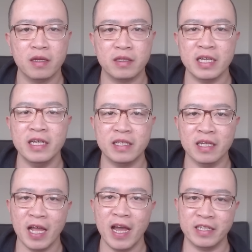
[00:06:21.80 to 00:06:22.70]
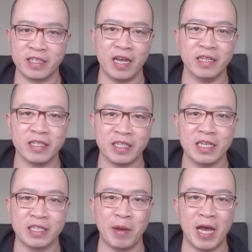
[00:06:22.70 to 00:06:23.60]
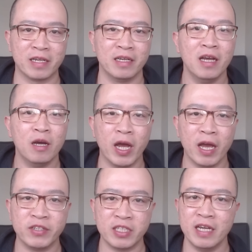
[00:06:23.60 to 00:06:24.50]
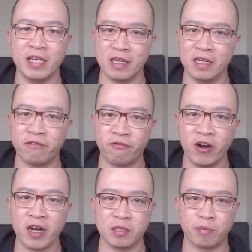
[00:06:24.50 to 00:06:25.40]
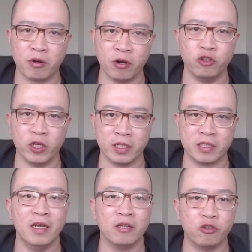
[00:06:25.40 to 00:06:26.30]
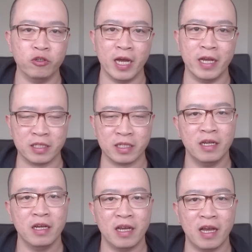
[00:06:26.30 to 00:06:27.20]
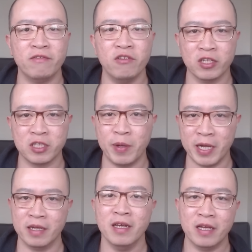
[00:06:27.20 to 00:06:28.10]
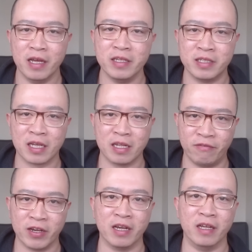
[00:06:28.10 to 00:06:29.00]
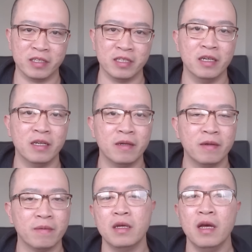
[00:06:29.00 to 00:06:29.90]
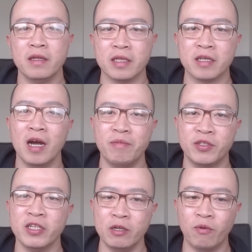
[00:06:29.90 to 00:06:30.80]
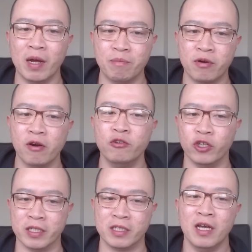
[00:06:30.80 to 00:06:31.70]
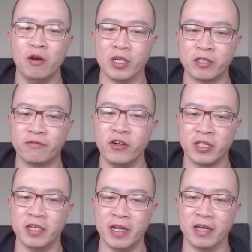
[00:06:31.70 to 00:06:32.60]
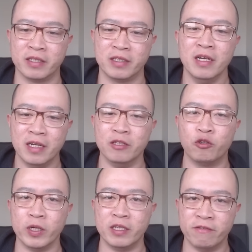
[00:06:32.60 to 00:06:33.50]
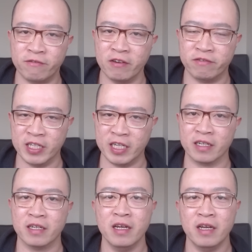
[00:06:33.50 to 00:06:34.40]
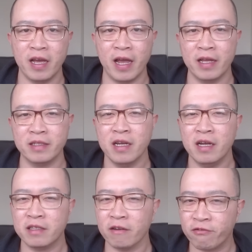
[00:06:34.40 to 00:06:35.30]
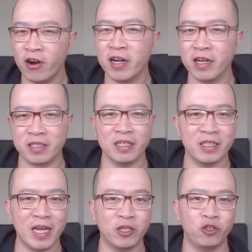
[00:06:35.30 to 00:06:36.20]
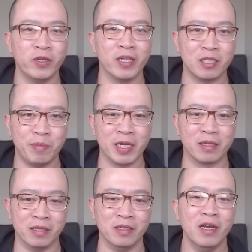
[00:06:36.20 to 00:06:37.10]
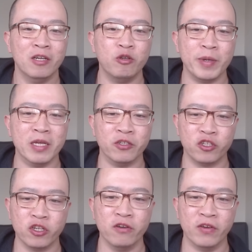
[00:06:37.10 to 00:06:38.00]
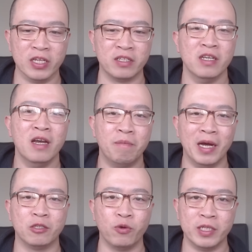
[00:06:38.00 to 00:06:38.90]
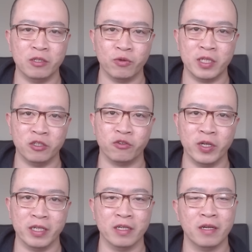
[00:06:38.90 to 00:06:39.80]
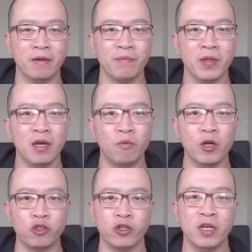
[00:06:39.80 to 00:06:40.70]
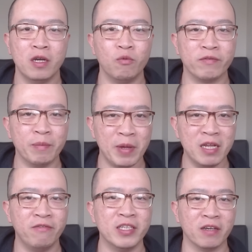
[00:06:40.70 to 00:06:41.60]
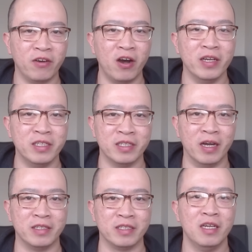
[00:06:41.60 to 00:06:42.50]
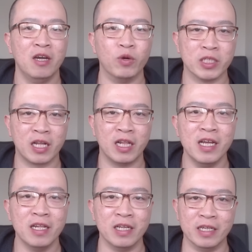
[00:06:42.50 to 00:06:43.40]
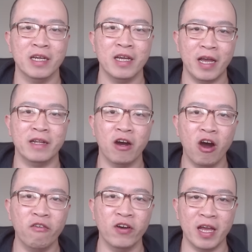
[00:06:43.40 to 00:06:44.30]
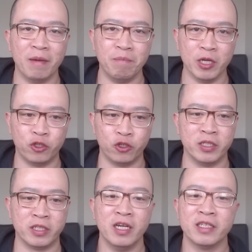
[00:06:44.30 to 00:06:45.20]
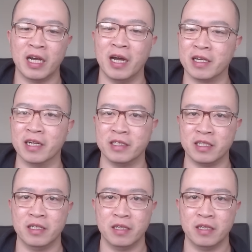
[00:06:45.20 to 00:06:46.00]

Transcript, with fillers: The delays and the setback we have seen in the frigate project to date have not been insignificant. The Type 31 project was first announced in 2015, and the frigate is actually expected to be in service by 2023 which, with the benefits of hindsight, was clearly an overambitious target.